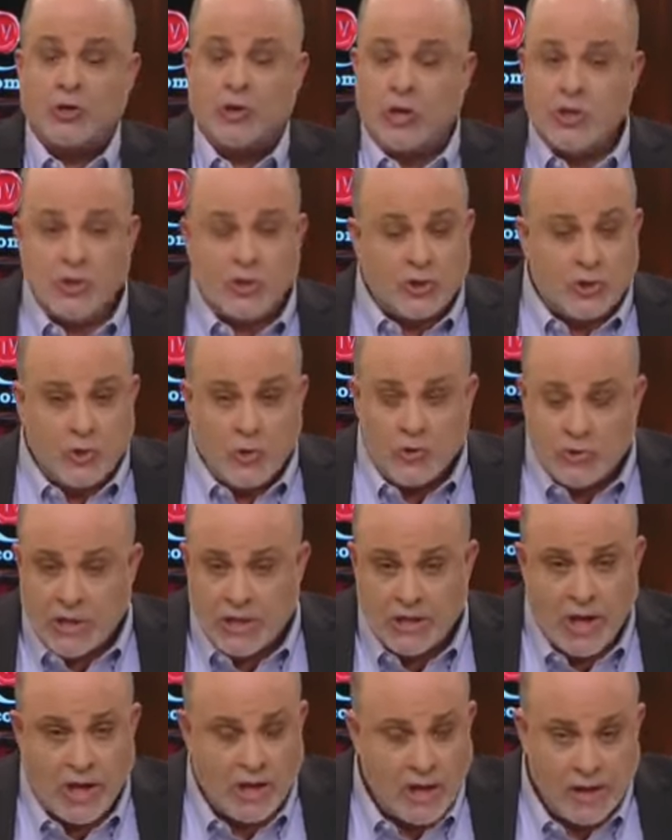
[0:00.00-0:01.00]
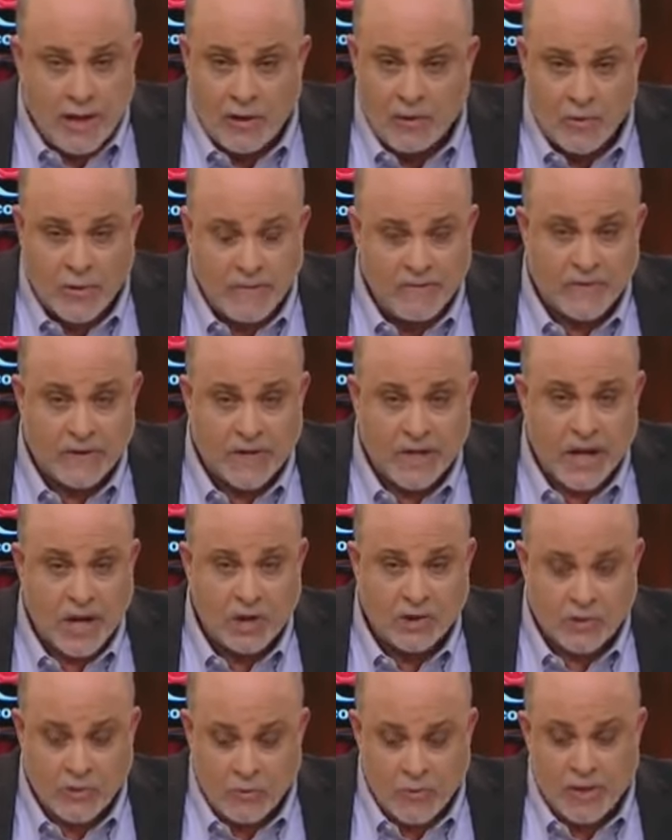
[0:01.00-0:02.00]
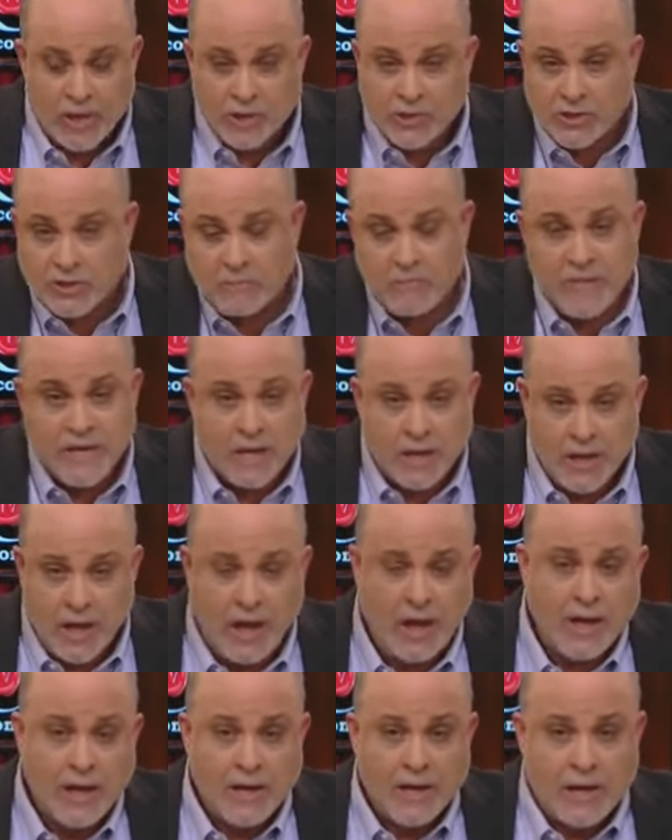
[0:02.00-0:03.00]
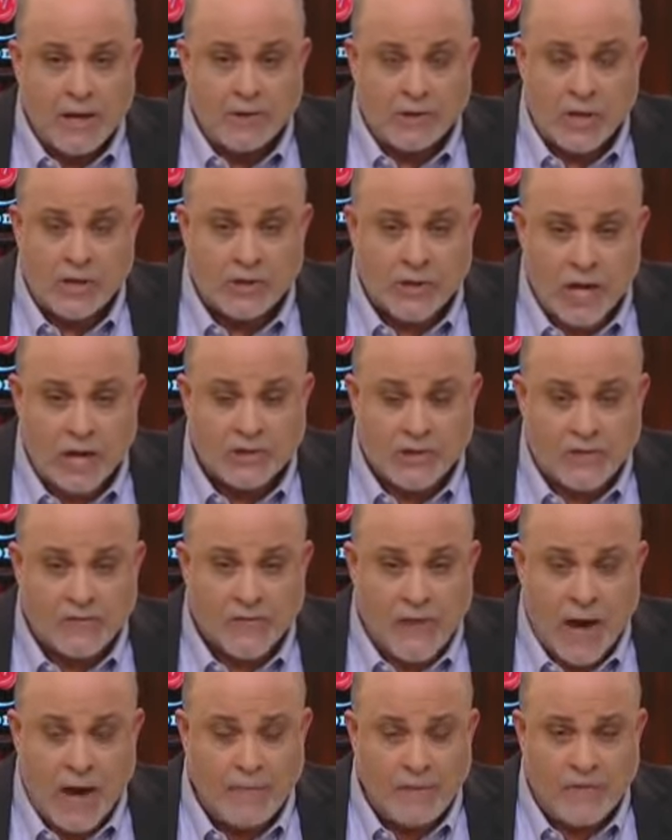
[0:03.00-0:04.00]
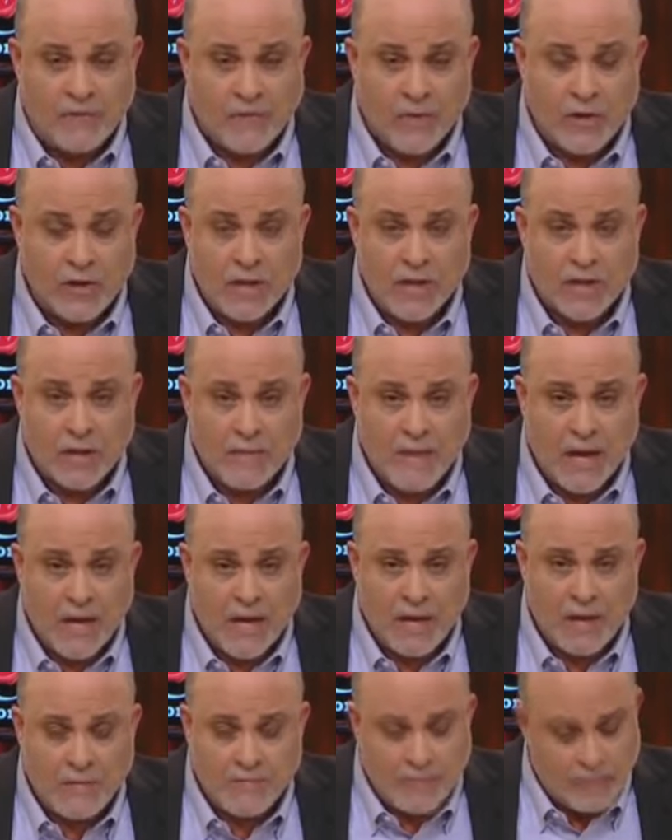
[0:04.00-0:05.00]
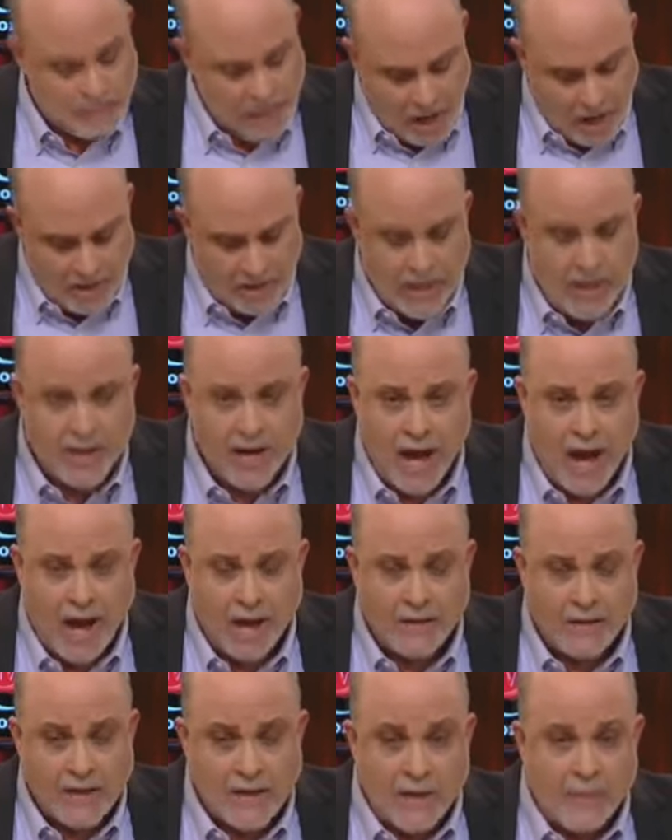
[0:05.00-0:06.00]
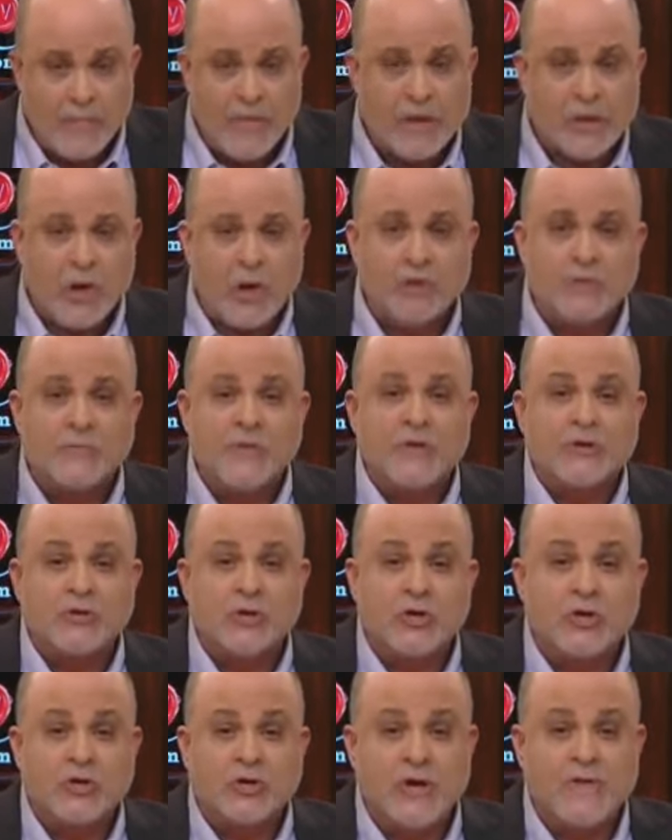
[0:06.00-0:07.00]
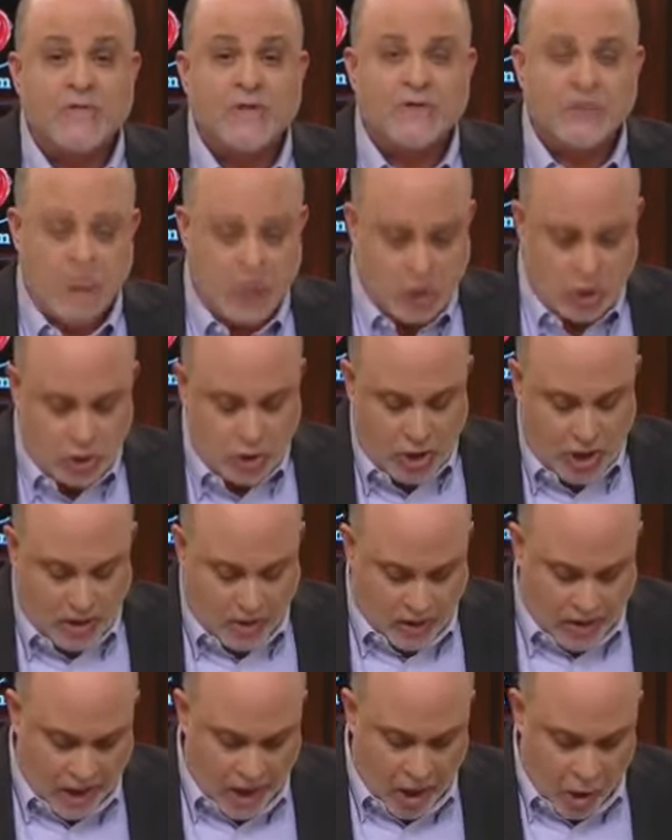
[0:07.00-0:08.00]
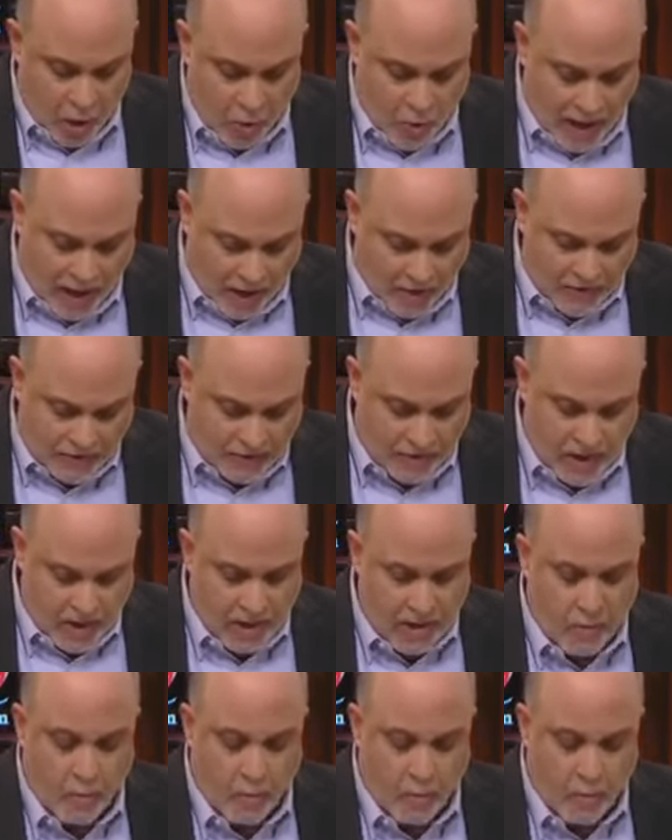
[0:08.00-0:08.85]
Shouldn't Susan get another invitation with a subpoena to testify before the committee? Apparently not, because Mr. Schiff is a shill. Who else?